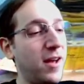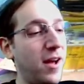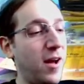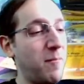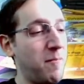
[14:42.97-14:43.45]

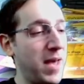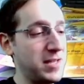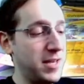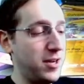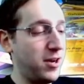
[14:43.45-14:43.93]

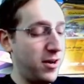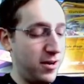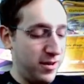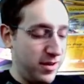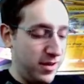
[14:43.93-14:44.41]
amazing
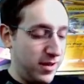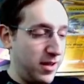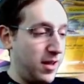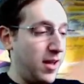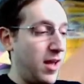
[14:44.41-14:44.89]
card.
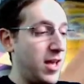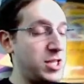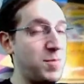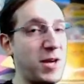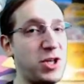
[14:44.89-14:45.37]

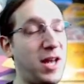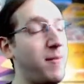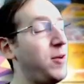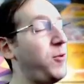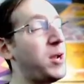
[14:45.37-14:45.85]
Especially, I
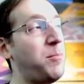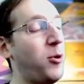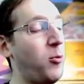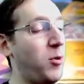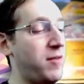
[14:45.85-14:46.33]
mean, if we could
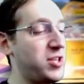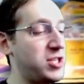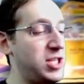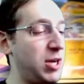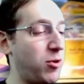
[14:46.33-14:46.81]
pull one of the
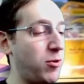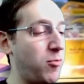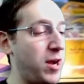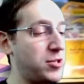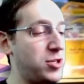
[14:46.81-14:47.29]
secret
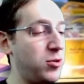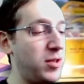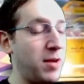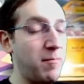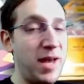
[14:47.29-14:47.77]
rares too,
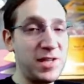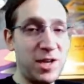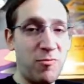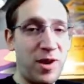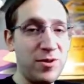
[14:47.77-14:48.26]
the
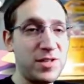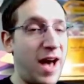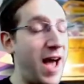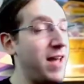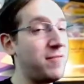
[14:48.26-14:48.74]
amazing rares,
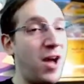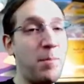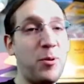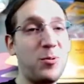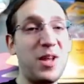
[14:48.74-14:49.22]
I have
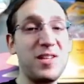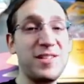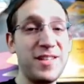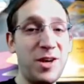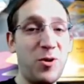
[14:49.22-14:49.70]
not pulled a
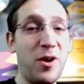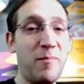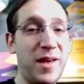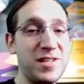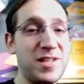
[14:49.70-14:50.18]
single
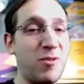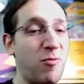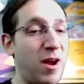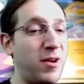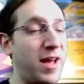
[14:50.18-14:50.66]
amazing
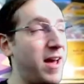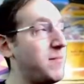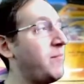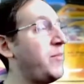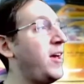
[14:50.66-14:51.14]
rare
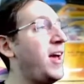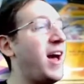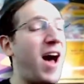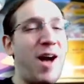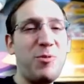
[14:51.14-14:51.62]
yet.
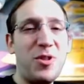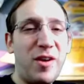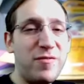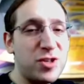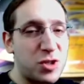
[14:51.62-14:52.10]
I would
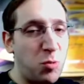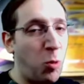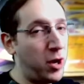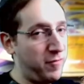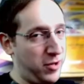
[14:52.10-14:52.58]
love just
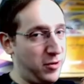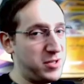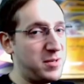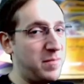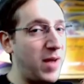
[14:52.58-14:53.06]
one of
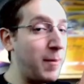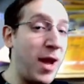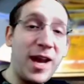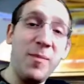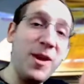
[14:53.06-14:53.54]
those. I'm
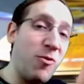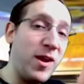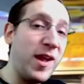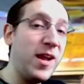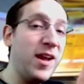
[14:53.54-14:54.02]
not going to be
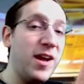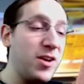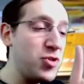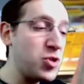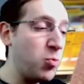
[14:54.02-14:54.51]
greedy,
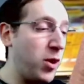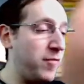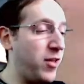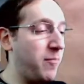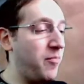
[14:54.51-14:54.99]
just one
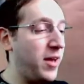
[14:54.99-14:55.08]
of them.